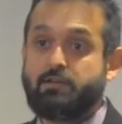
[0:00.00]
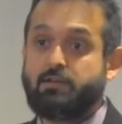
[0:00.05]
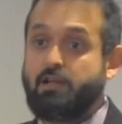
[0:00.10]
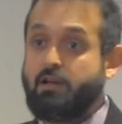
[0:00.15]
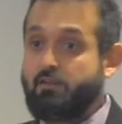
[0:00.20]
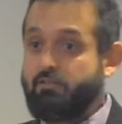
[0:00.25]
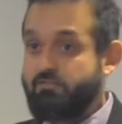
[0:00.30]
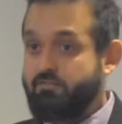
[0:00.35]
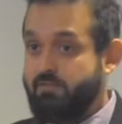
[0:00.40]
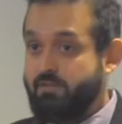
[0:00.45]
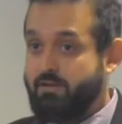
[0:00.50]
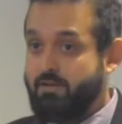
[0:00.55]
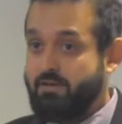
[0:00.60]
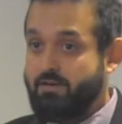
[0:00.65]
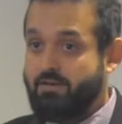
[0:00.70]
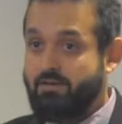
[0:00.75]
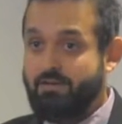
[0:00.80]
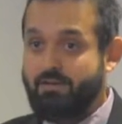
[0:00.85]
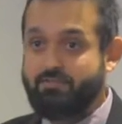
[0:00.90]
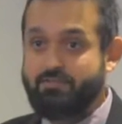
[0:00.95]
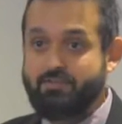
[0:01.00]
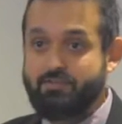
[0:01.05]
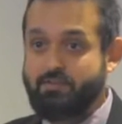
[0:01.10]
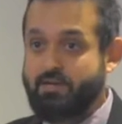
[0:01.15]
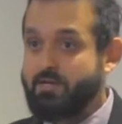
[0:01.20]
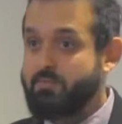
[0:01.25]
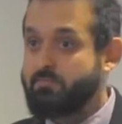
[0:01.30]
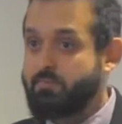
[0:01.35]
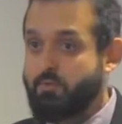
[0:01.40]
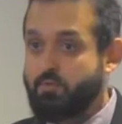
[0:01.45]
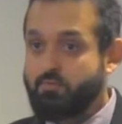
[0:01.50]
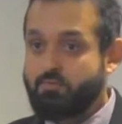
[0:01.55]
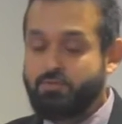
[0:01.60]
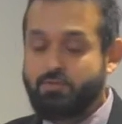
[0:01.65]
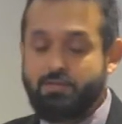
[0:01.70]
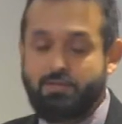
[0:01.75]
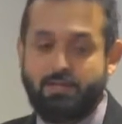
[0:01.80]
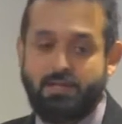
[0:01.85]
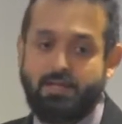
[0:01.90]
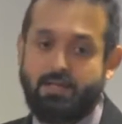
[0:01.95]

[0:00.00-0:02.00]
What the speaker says: Cloudflare, like we tried both,